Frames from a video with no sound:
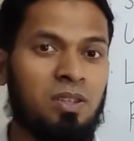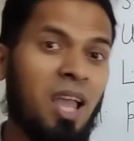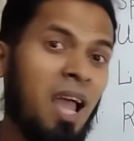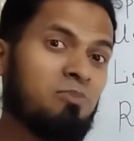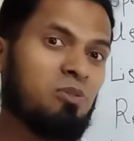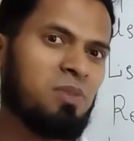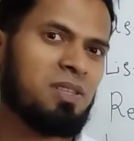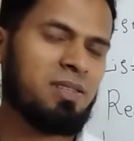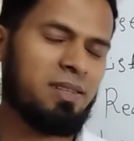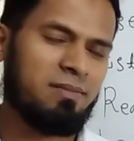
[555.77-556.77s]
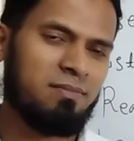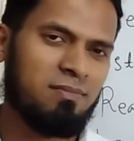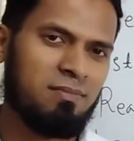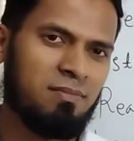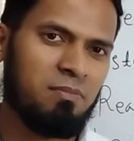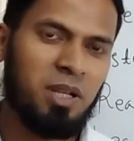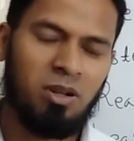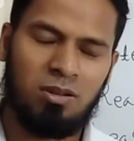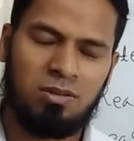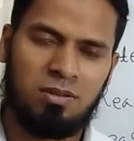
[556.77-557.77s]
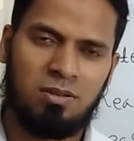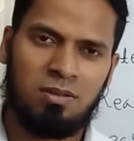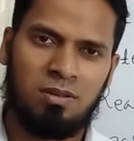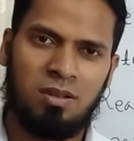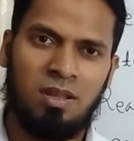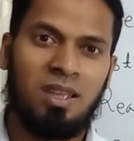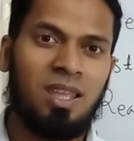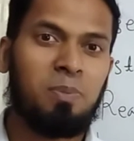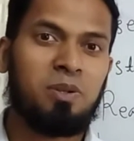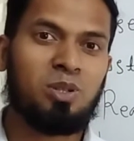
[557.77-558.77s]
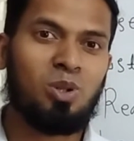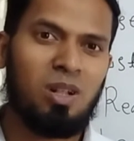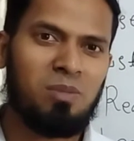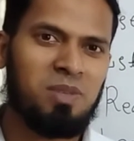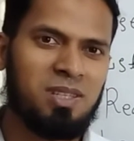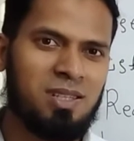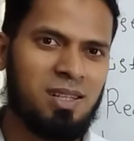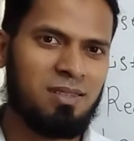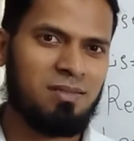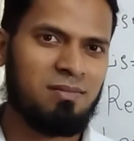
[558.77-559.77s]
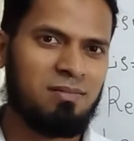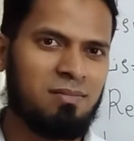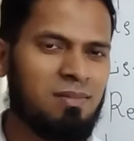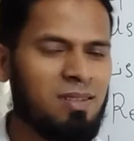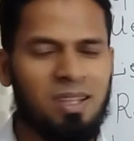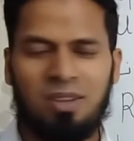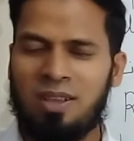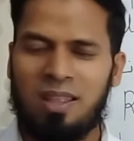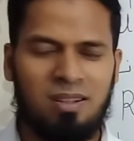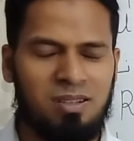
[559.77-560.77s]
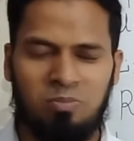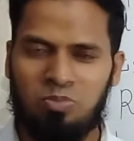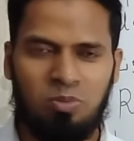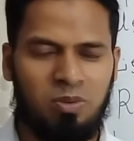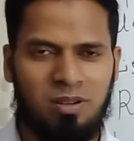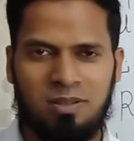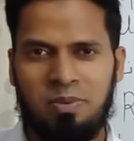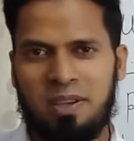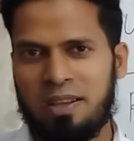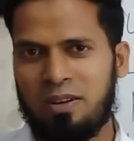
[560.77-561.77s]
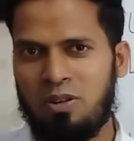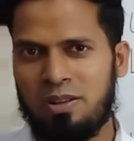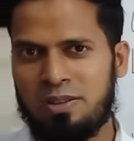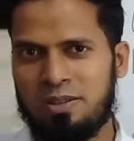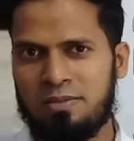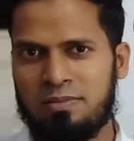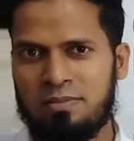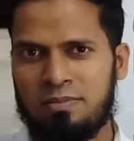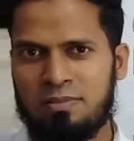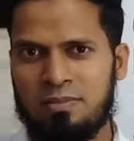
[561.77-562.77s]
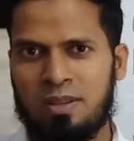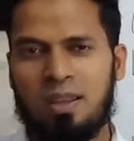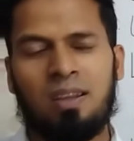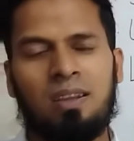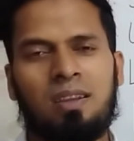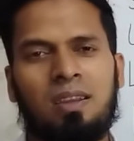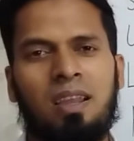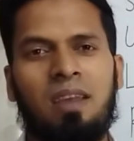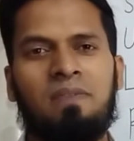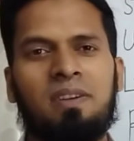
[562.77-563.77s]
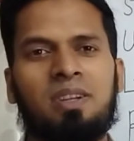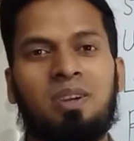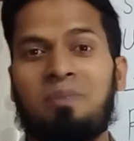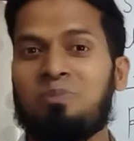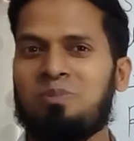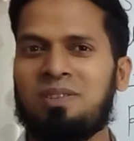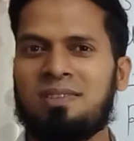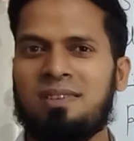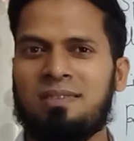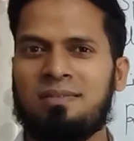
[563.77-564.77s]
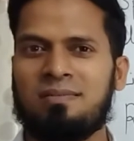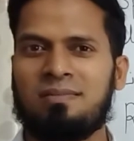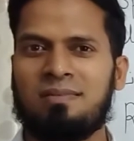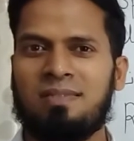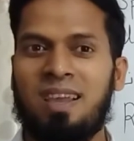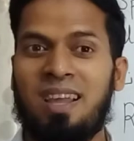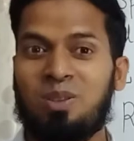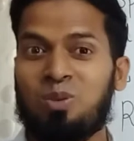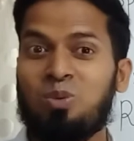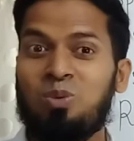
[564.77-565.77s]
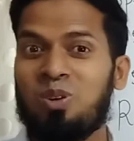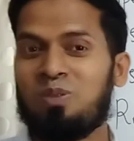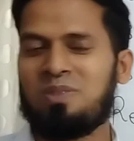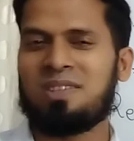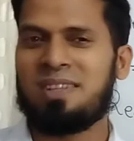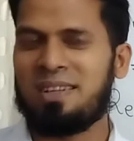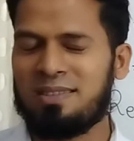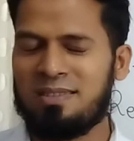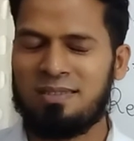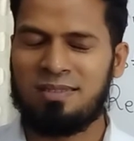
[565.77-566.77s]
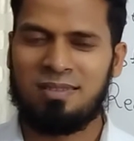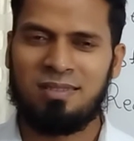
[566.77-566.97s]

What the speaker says: you have to mistake, because if you don't mistake, you cannot improve your speaking quality. Every day you have to mistake, and through your mistakes